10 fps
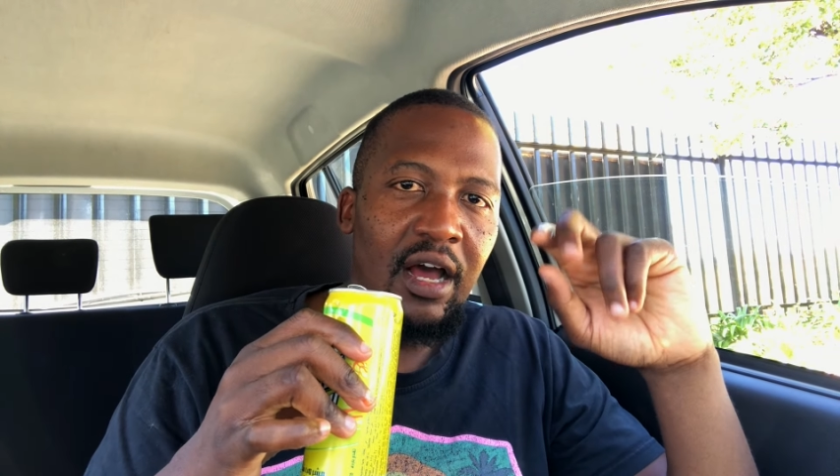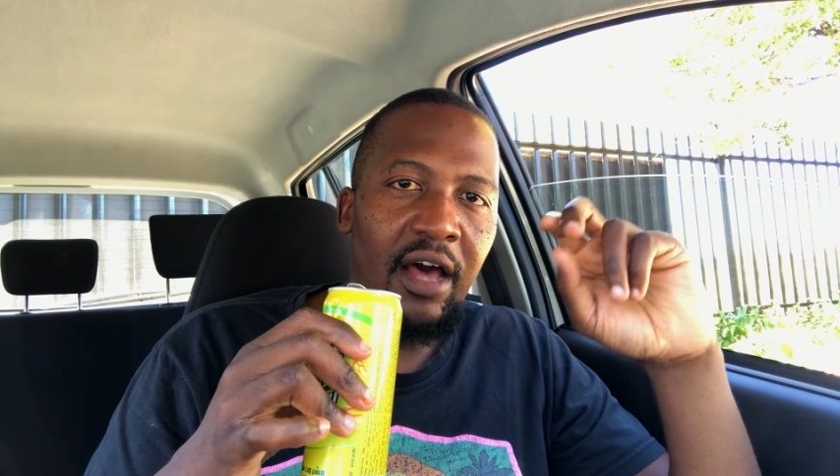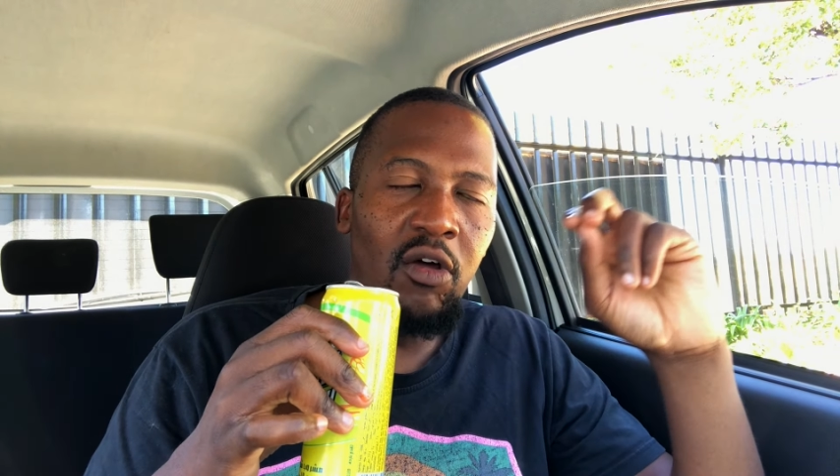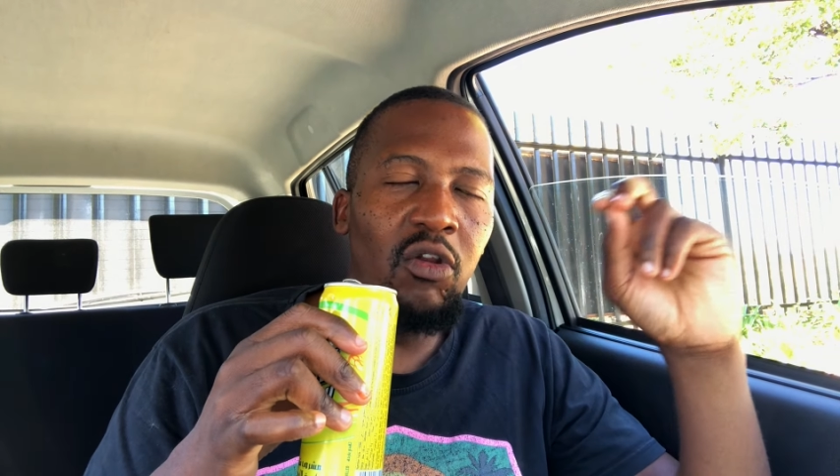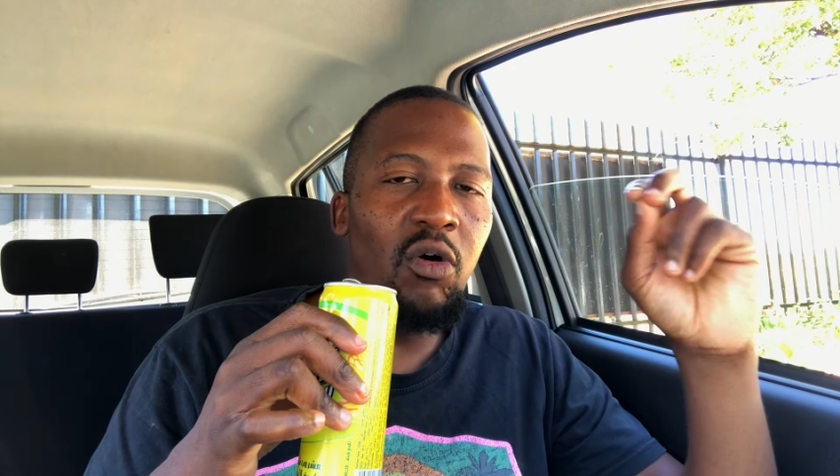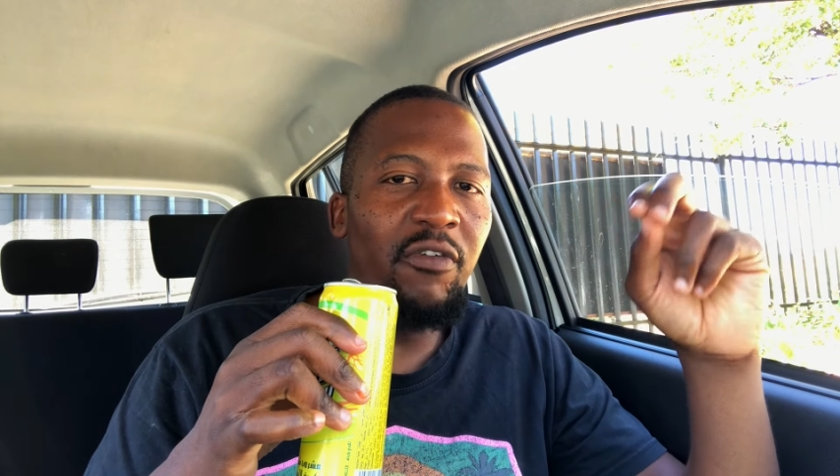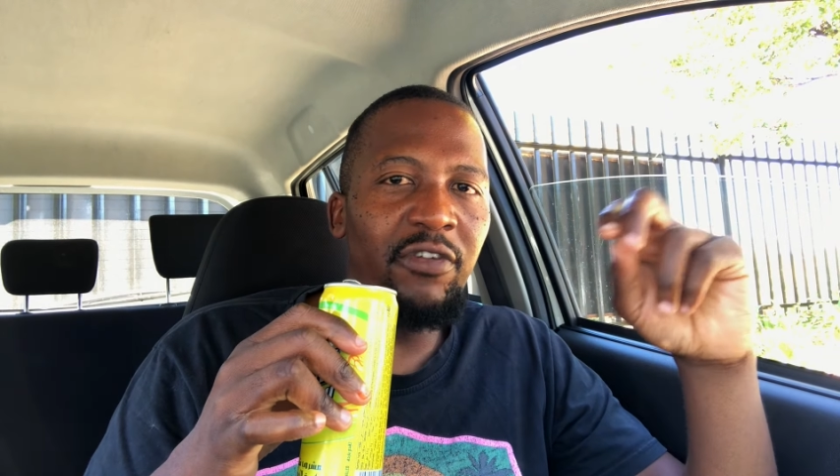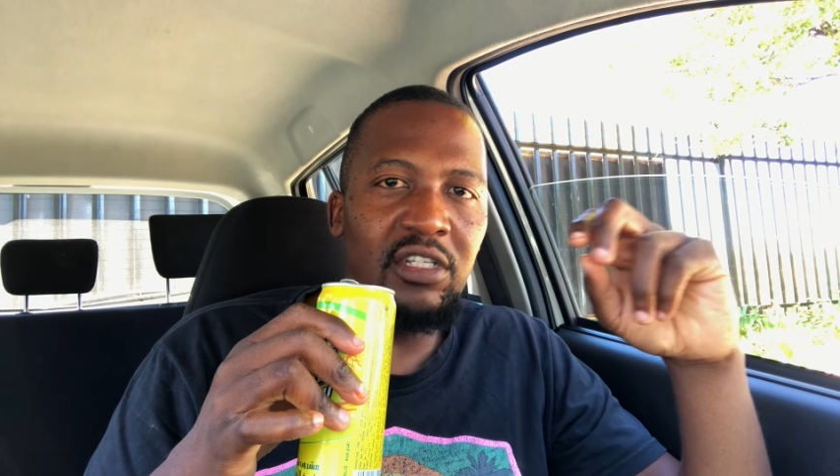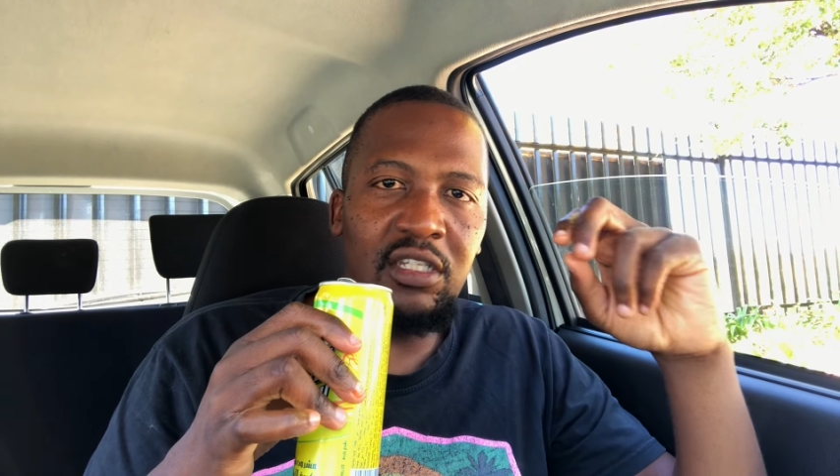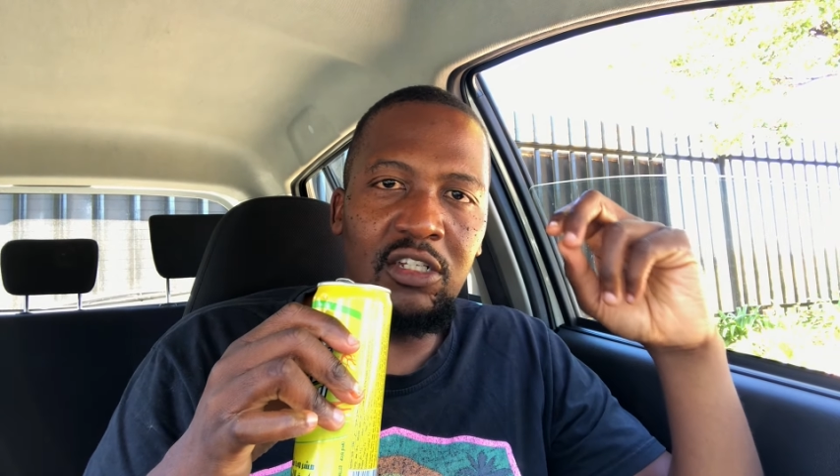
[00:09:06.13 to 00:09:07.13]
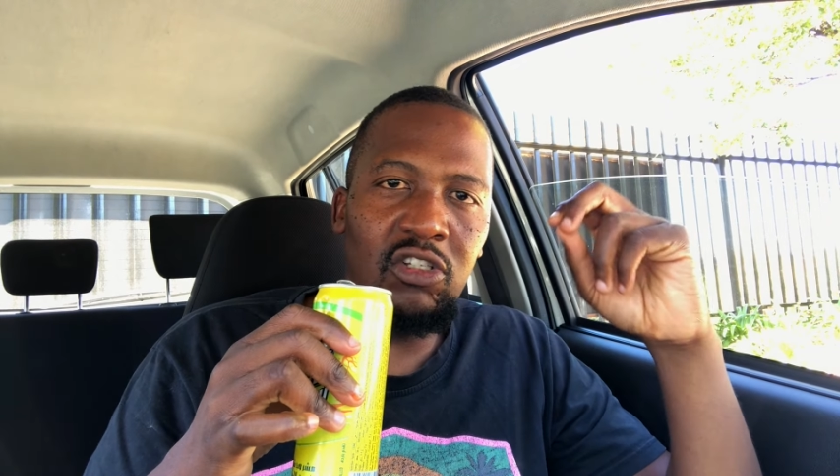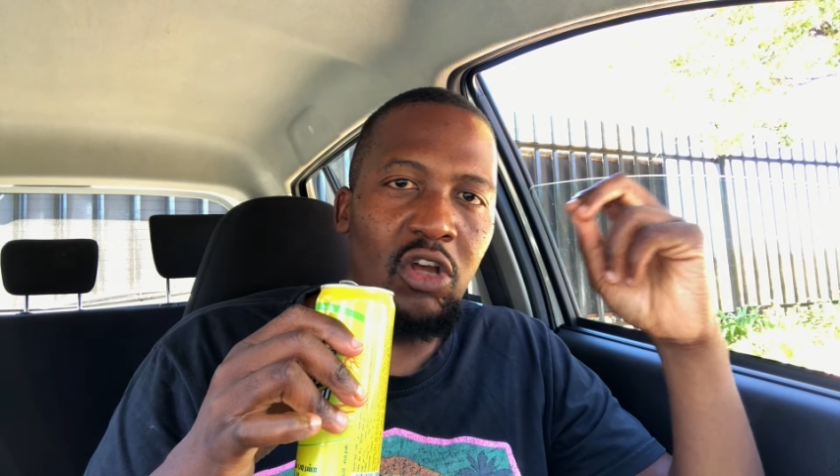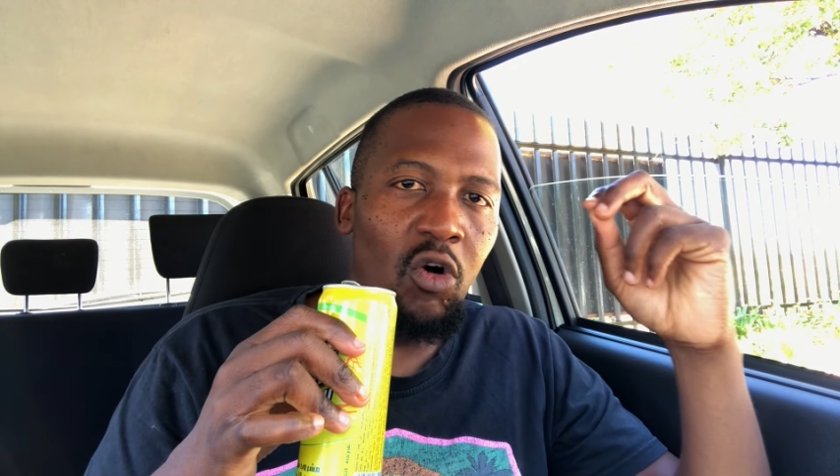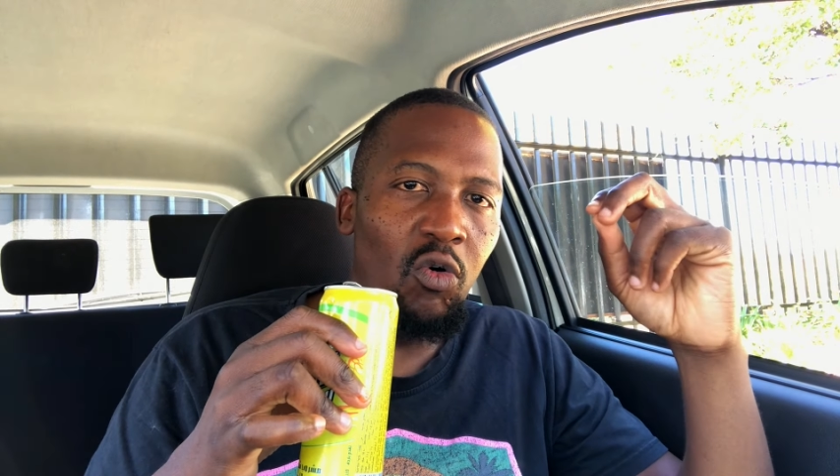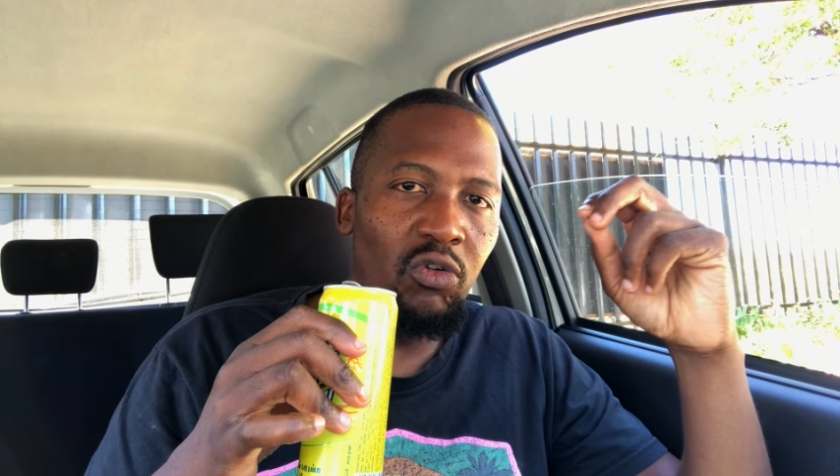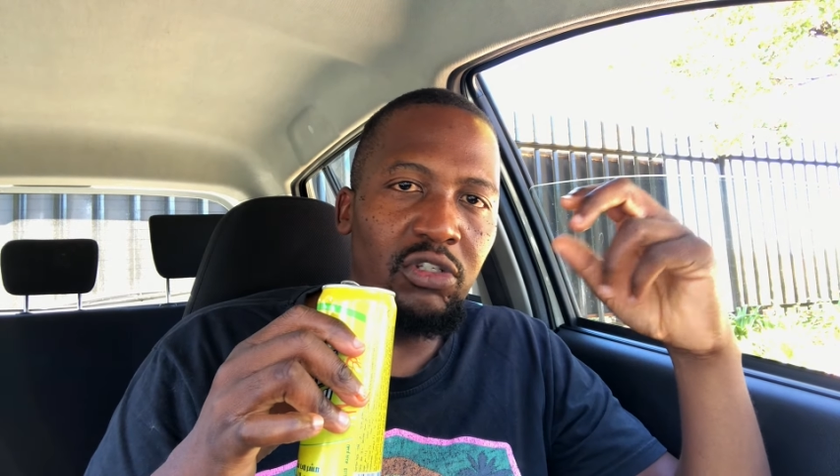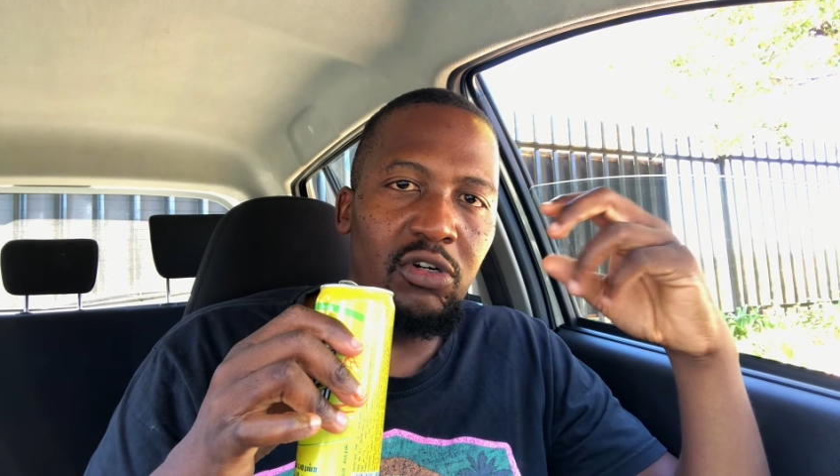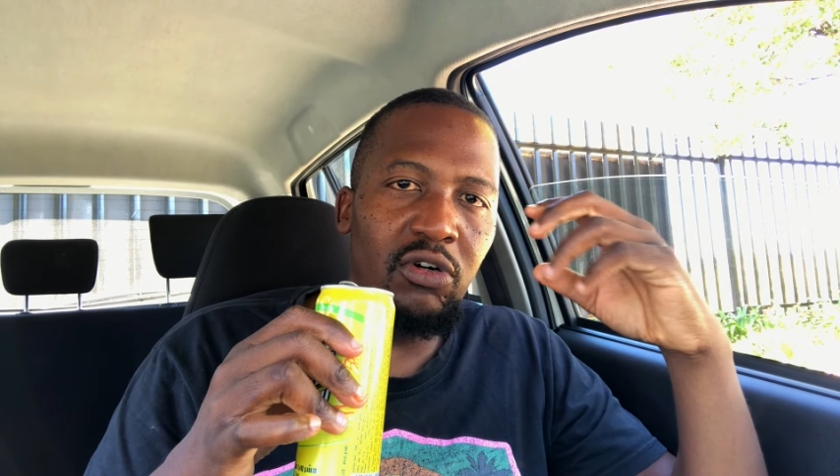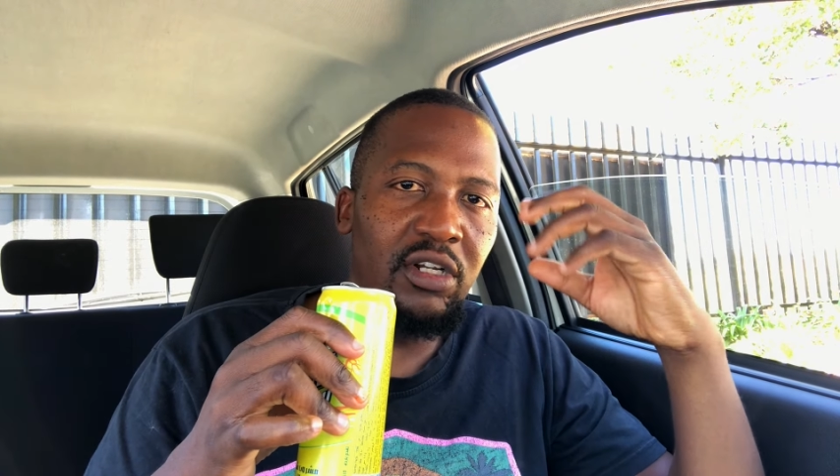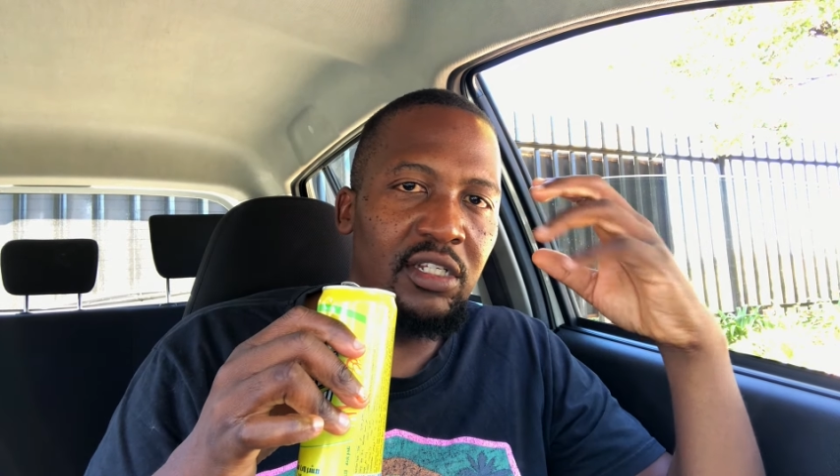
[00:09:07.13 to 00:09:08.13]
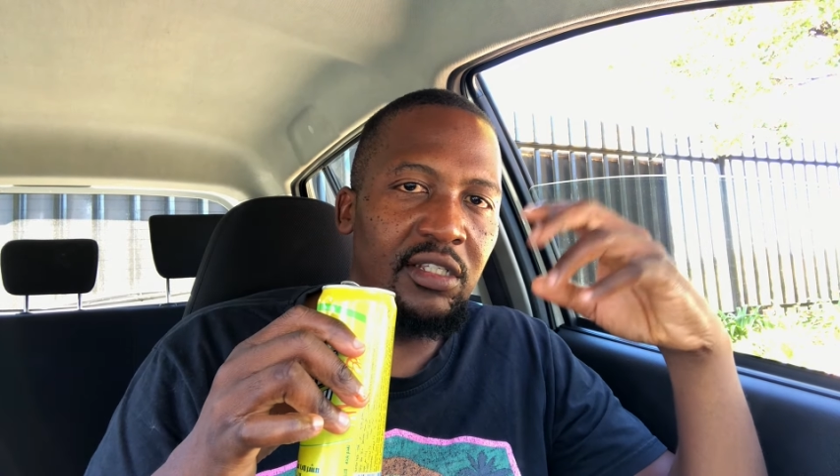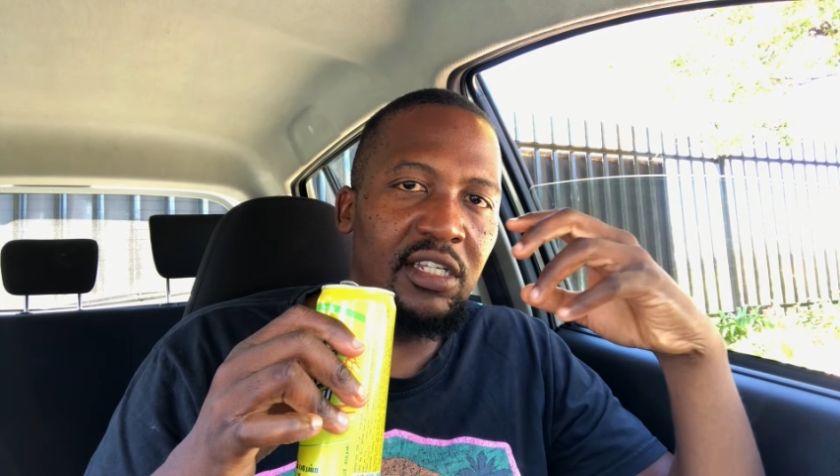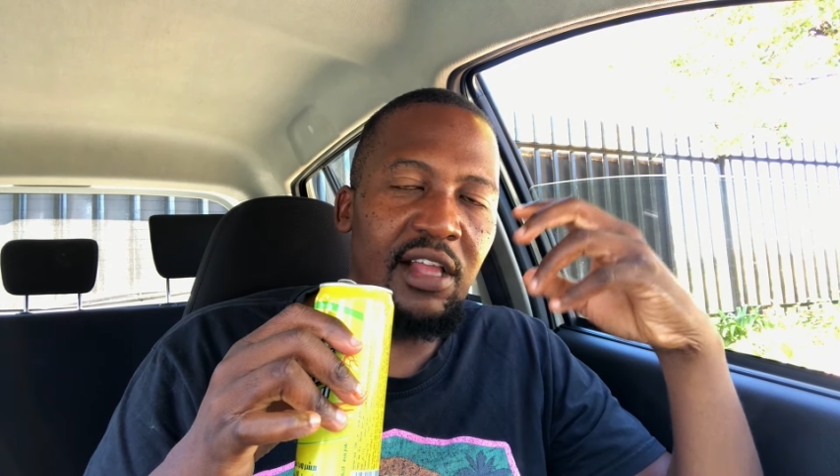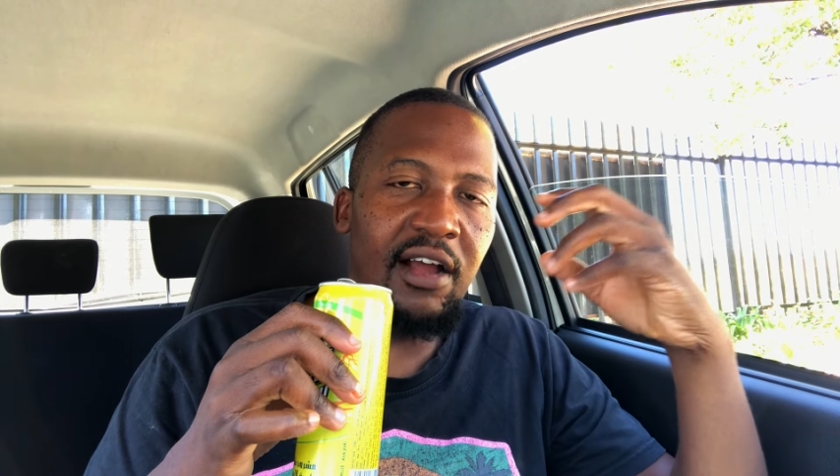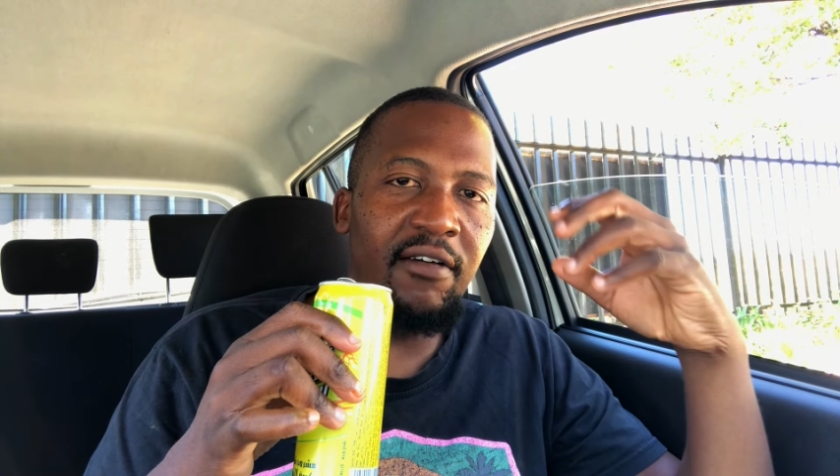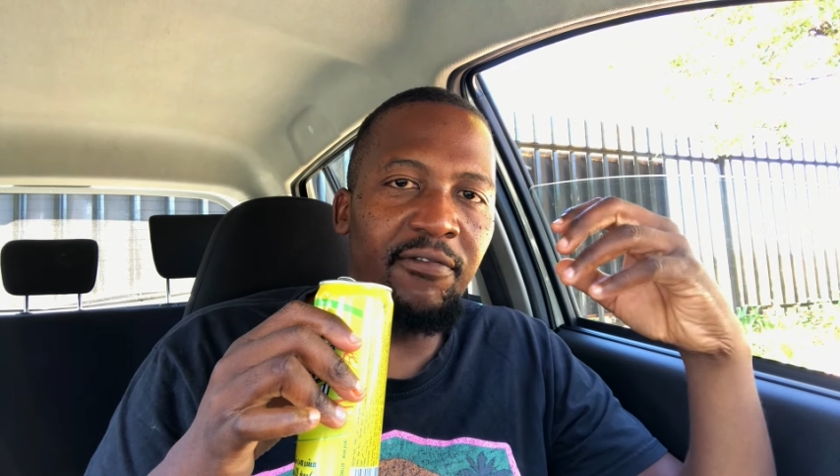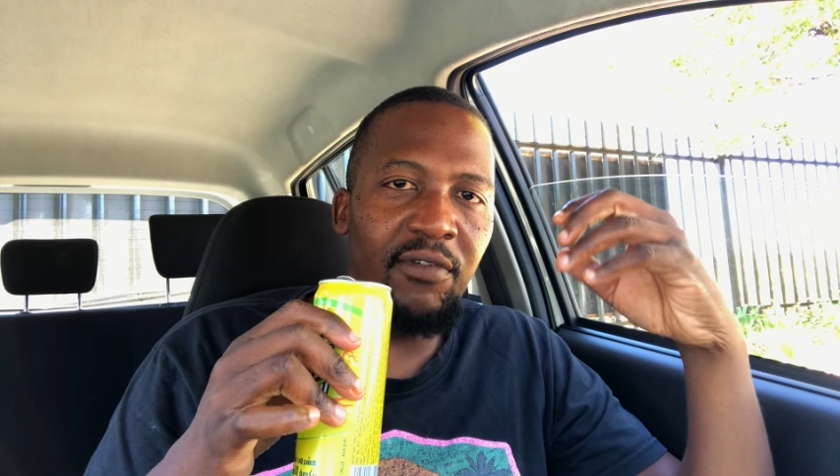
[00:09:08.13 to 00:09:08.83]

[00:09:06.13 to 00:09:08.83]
I don't know if it's the salt or there's like a